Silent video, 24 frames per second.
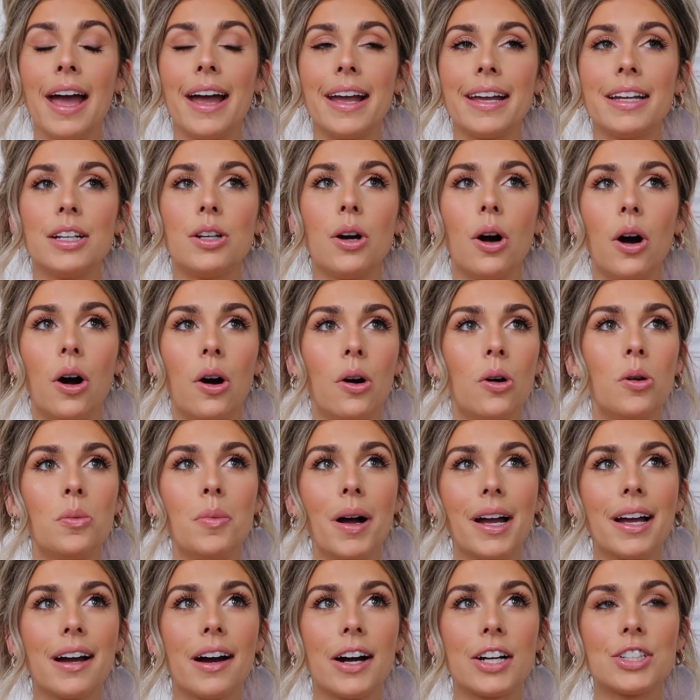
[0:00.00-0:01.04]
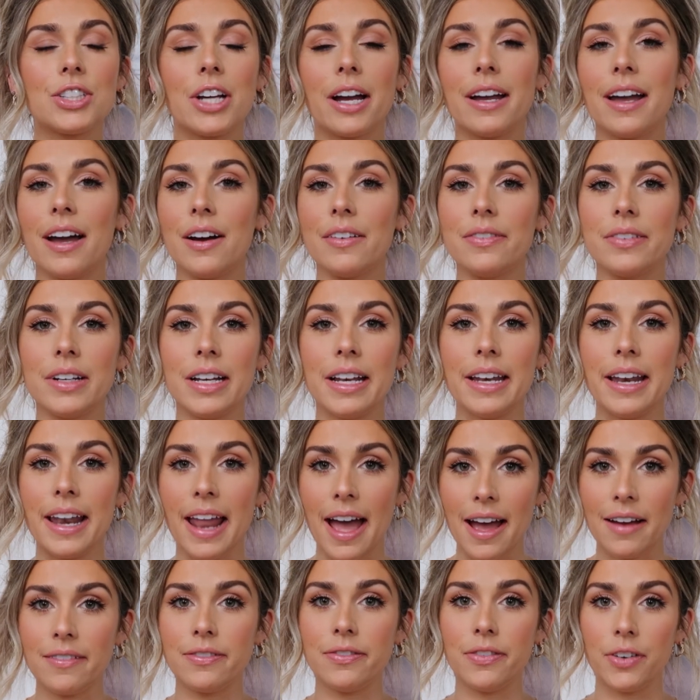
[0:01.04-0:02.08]
and oh my gosh, I have
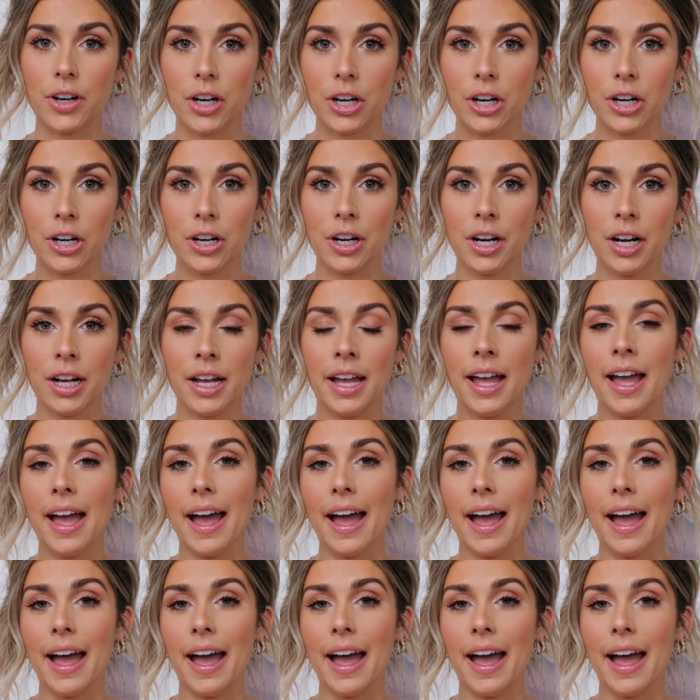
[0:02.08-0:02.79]
never